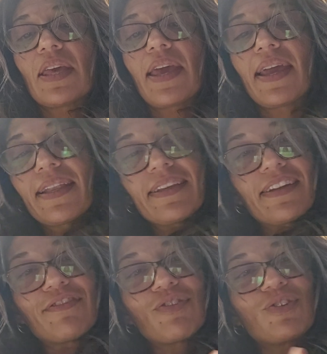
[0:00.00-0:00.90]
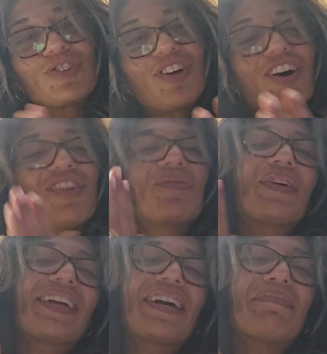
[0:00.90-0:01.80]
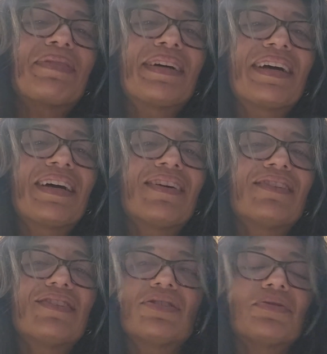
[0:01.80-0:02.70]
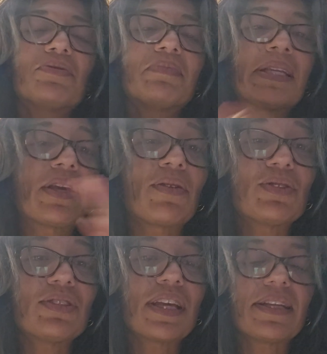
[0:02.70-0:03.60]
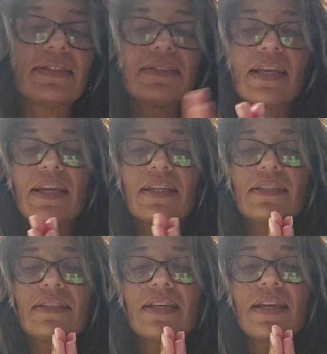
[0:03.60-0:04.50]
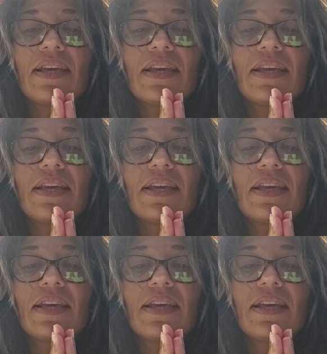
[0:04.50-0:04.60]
and of course all the way up to many other states and